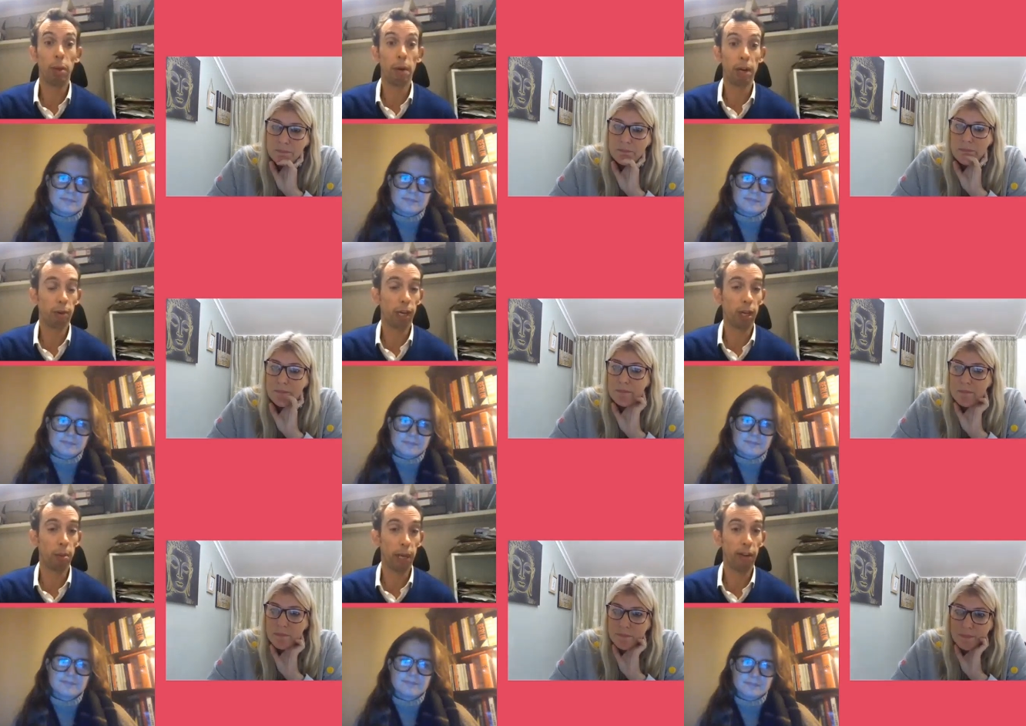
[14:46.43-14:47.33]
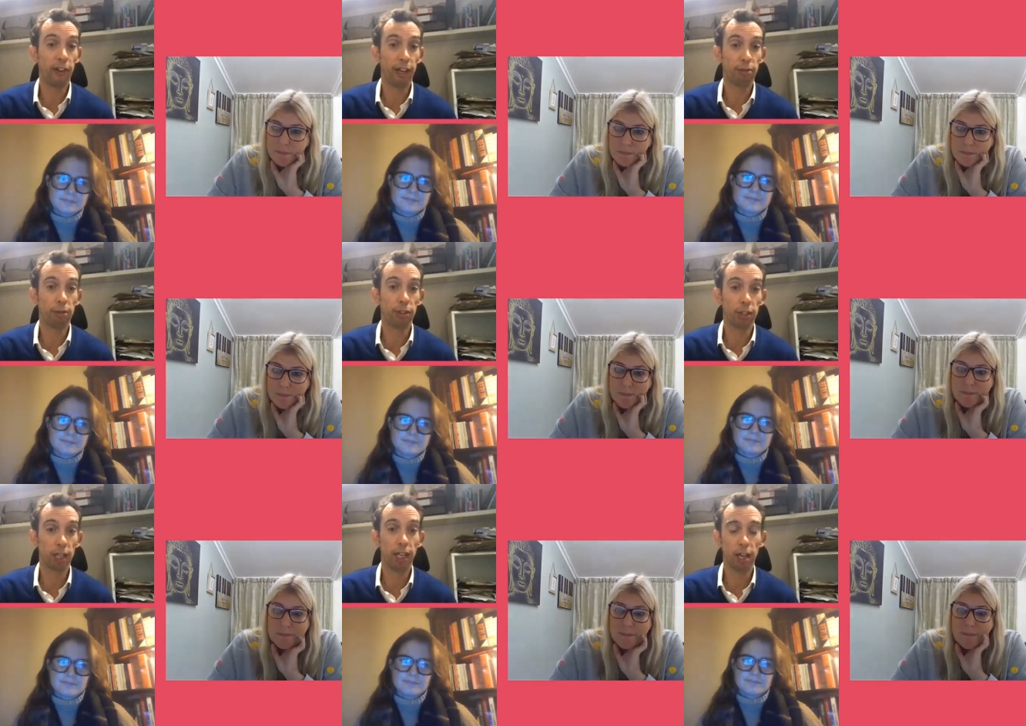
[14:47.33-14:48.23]
Speaker 1: ring up the manufacturer and say,
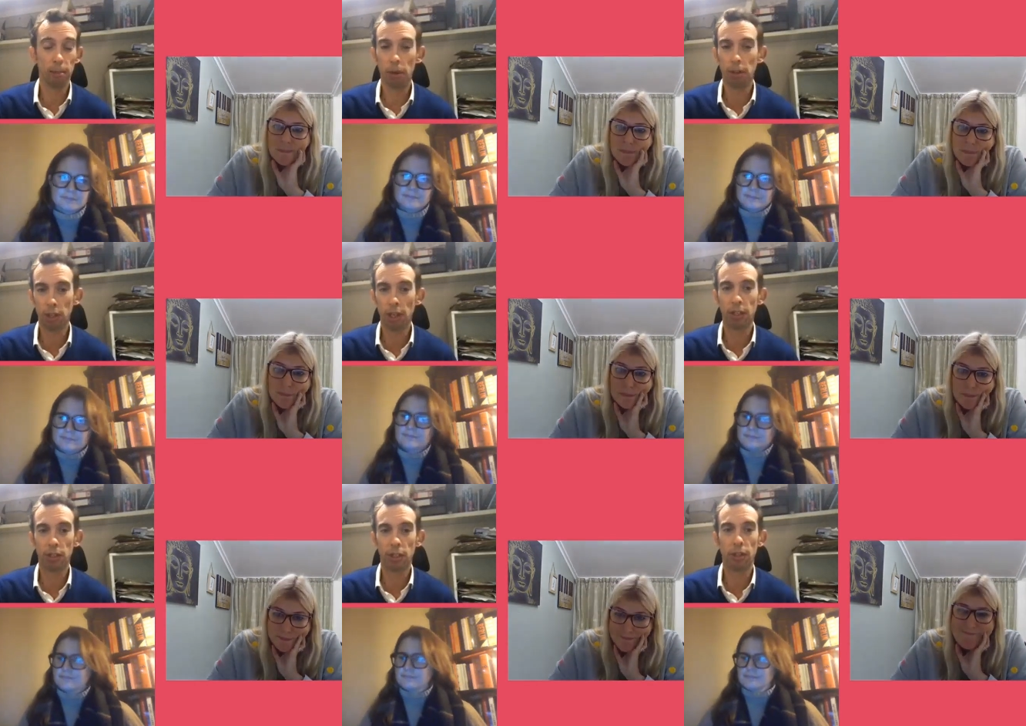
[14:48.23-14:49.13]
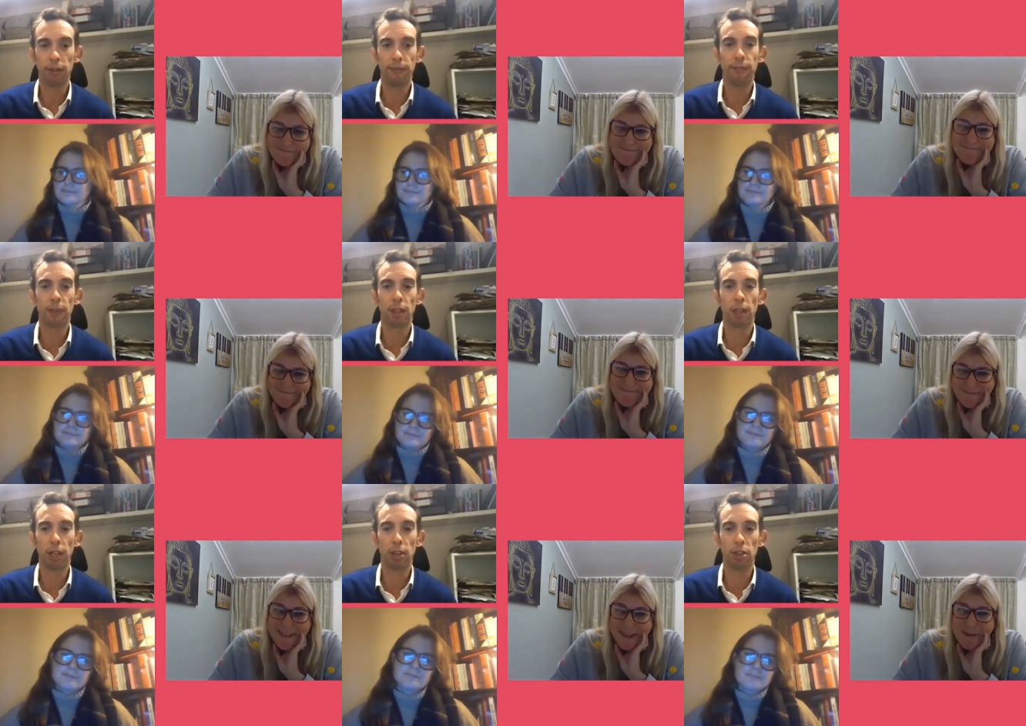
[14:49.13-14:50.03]
"I'm not entirely certain. Can you
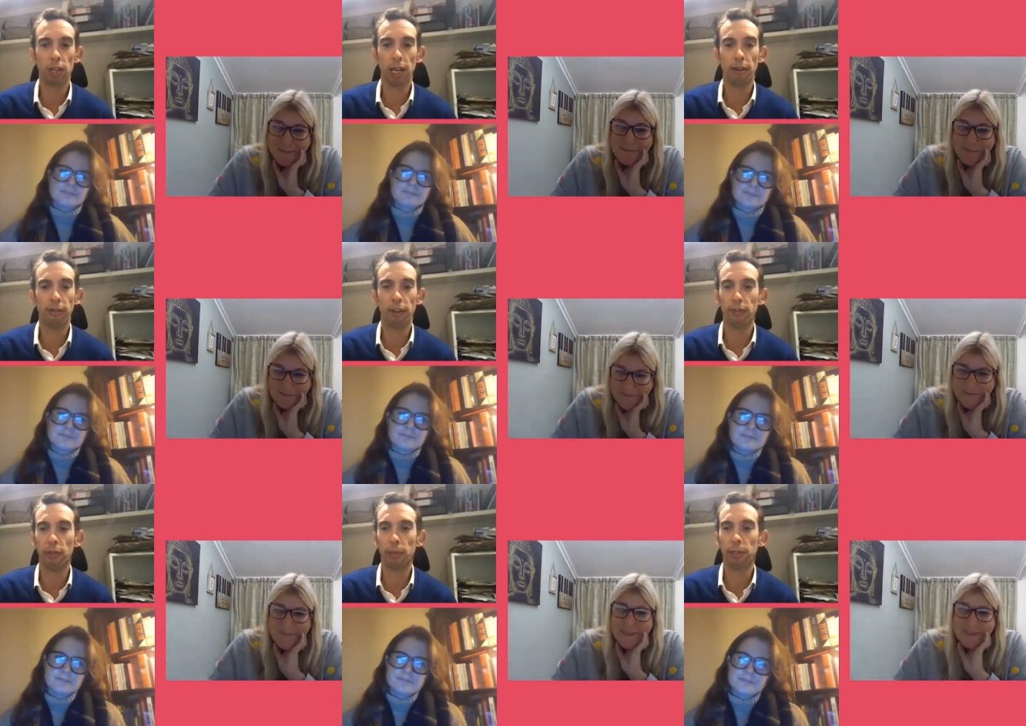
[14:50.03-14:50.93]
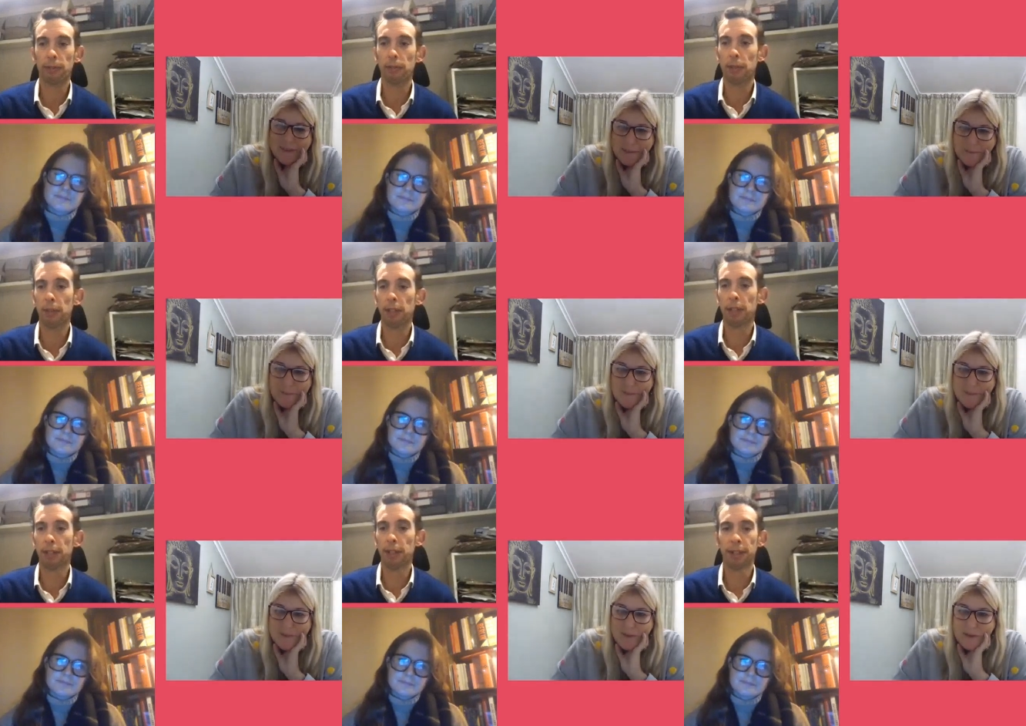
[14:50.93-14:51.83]
just yeah. clarify for me?"
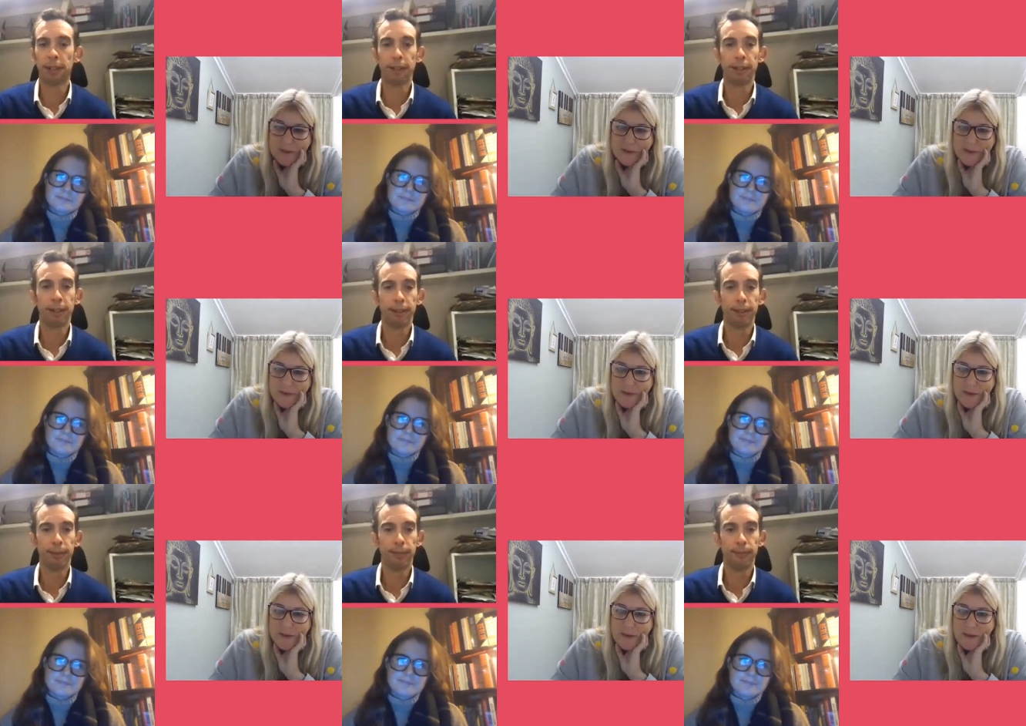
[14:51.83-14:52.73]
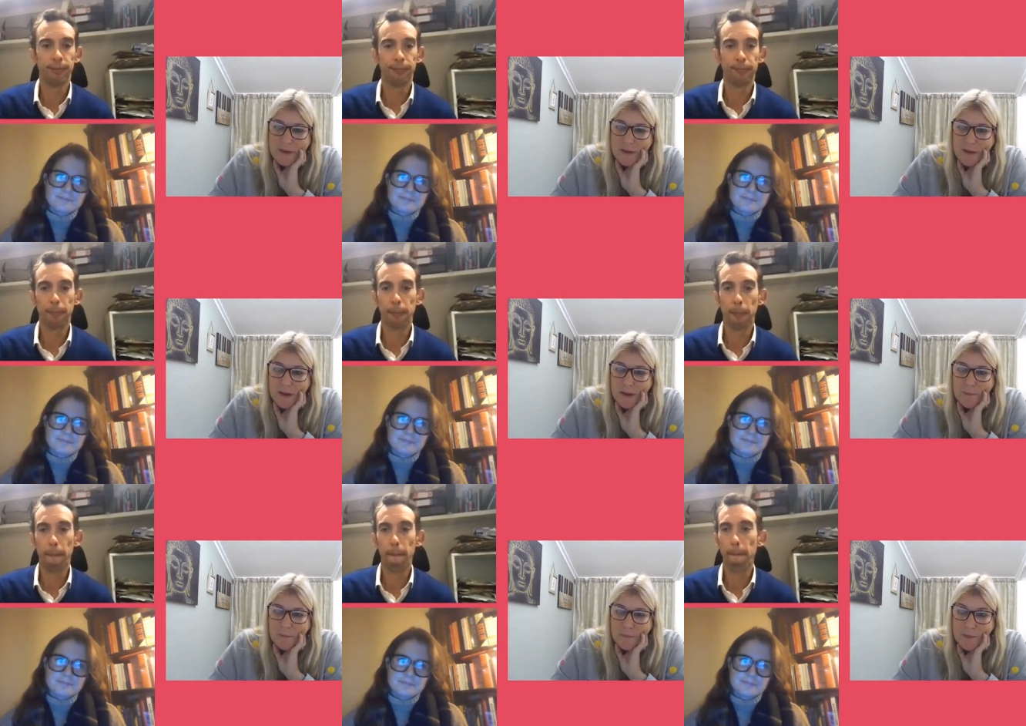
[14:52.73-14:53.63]
Speaker 2: Good.
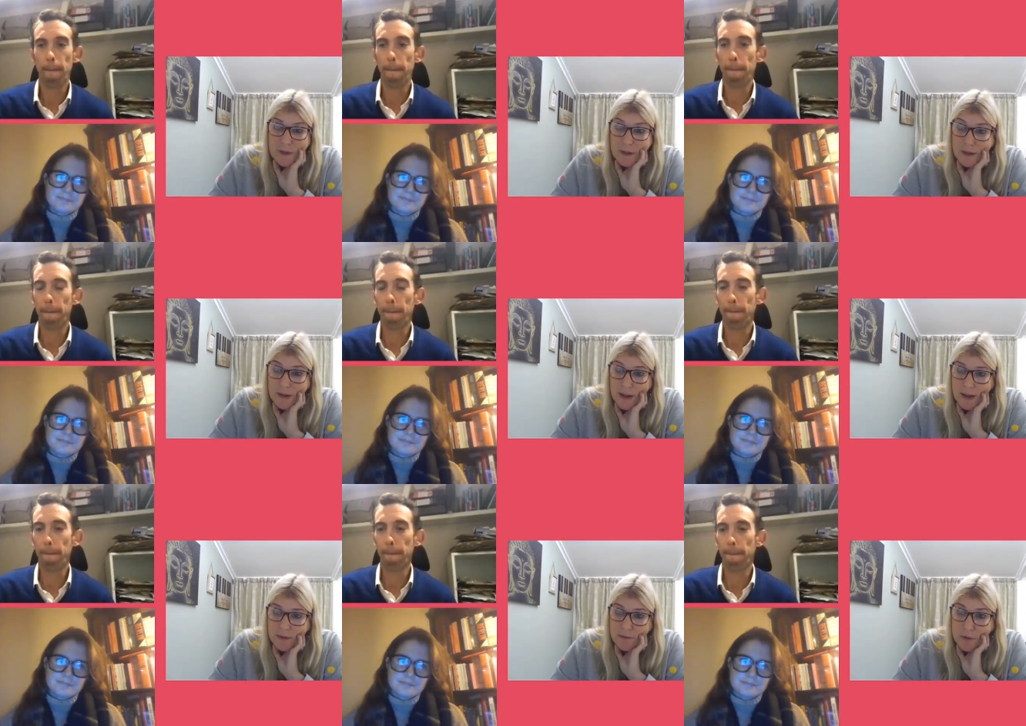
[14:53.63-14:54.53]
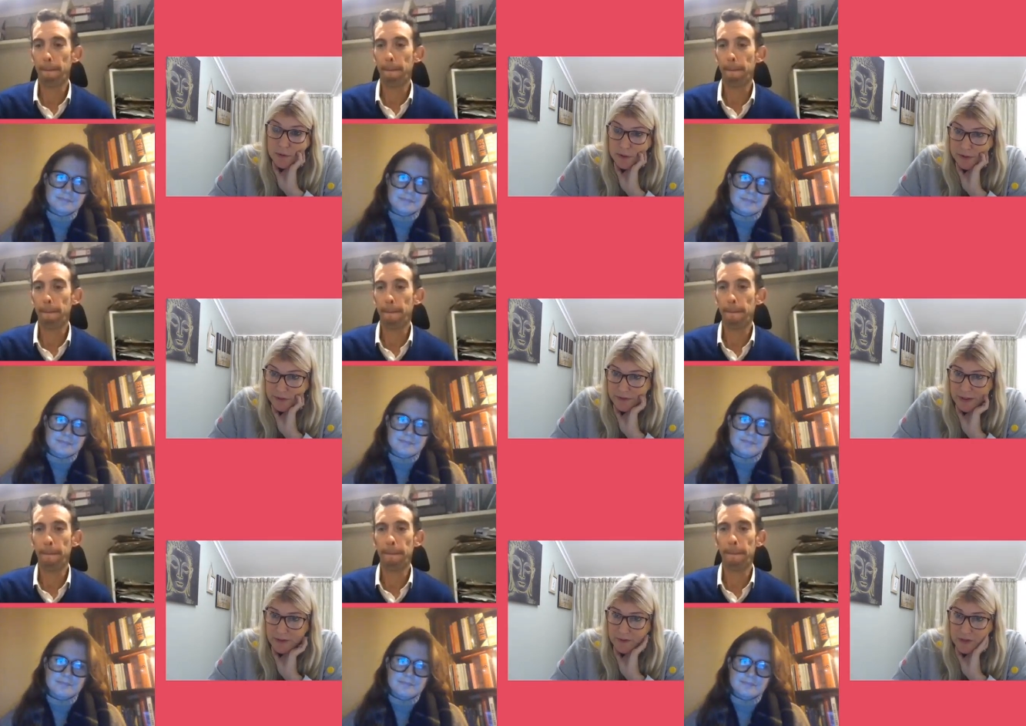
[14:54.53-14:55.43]
Um, Carol has
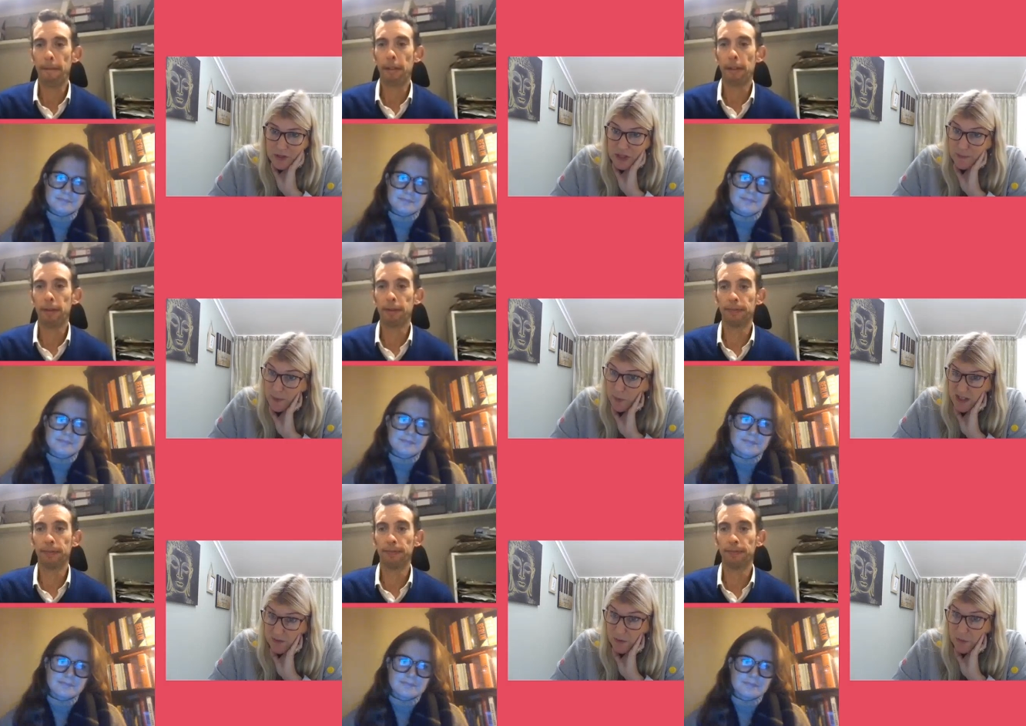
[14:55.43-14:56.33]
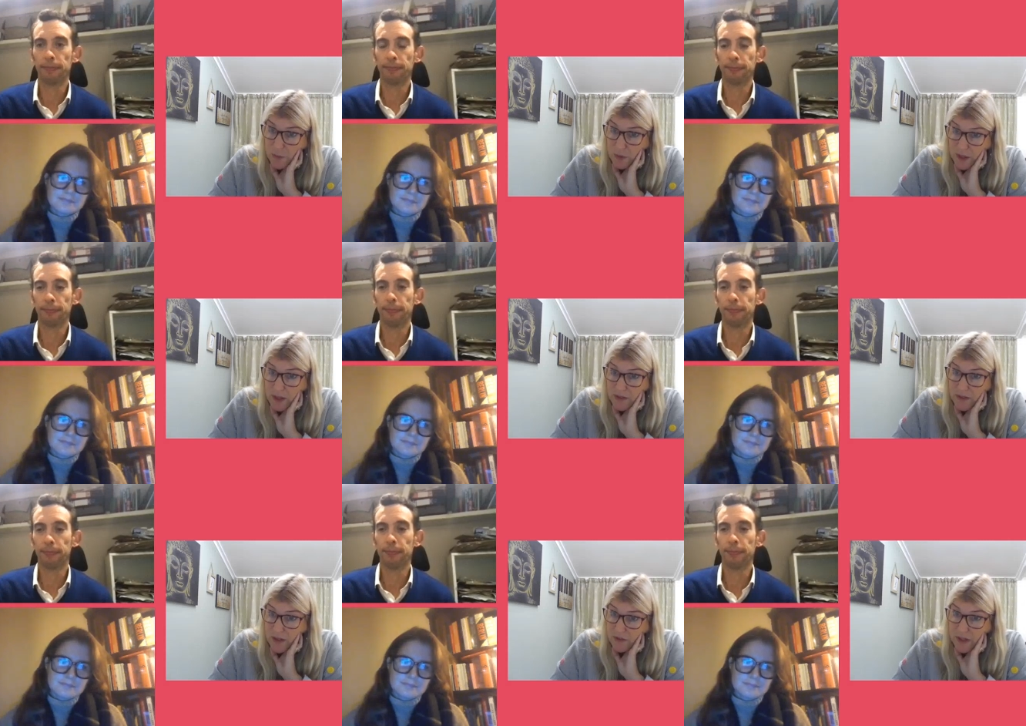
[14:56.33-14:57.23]
said that she's been waiting for four years
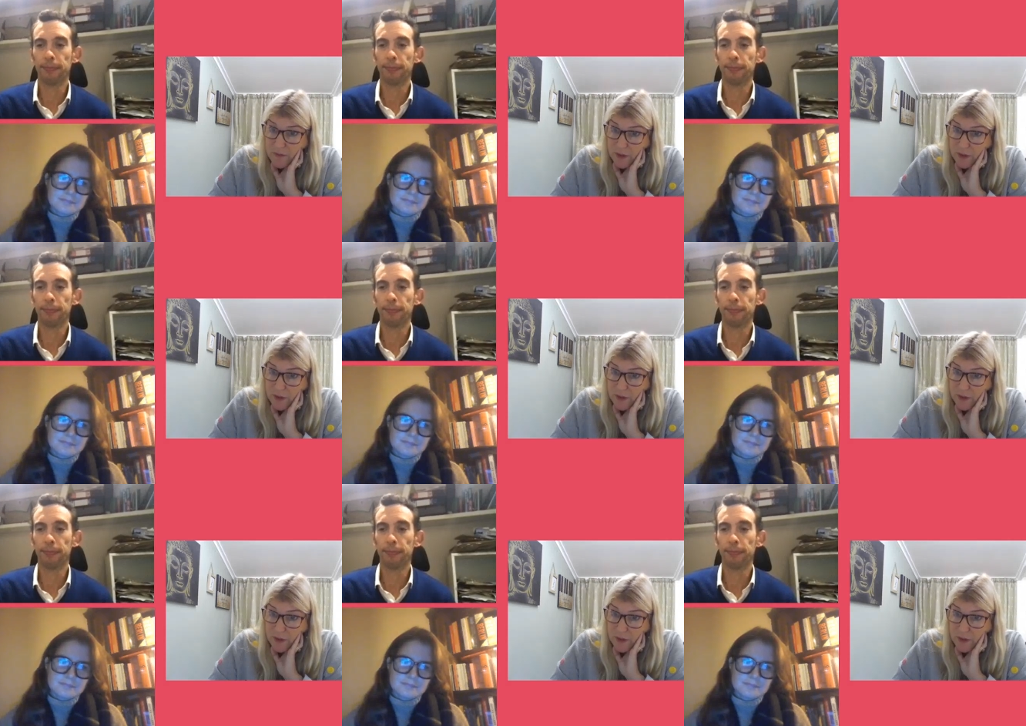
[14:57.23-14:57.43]
now to have